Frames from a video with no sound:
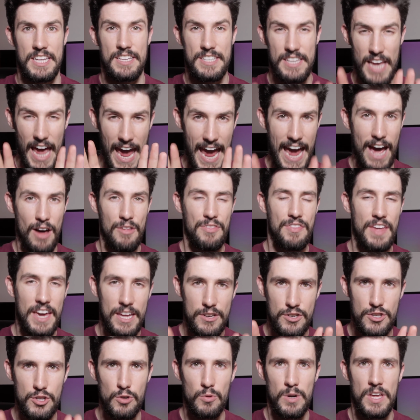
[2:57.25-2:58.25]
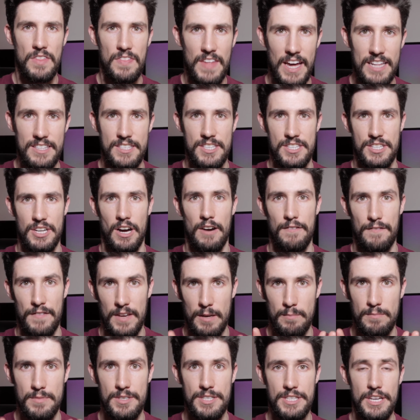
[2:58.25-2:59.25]
He's out there doing that
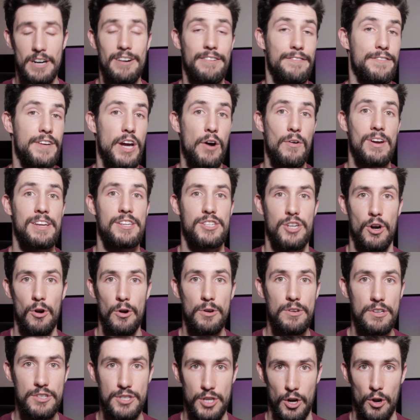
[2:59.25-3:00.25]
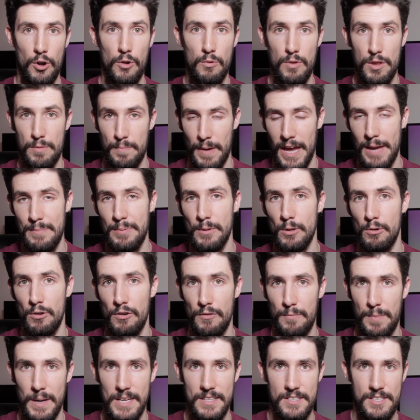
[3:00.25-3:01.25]
stuff himself, going toe to toe with people
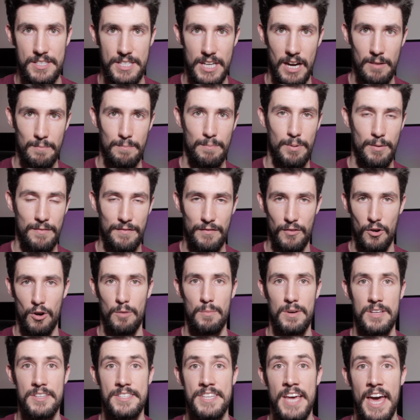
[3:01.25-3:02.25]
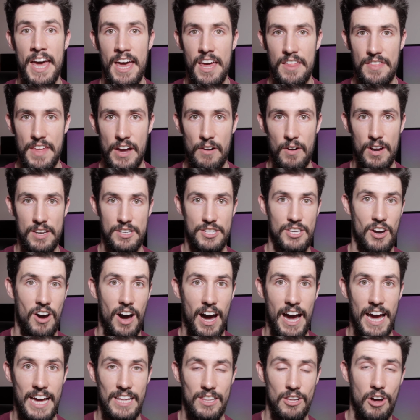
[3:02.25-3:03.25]
who have been stunt performers their
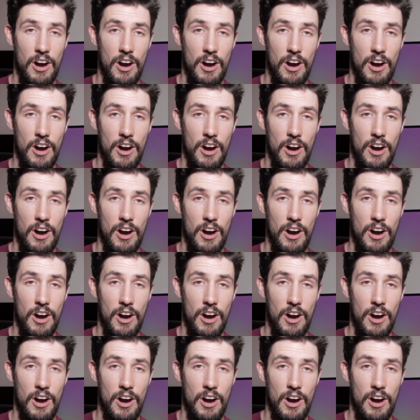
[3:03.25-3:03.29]
entire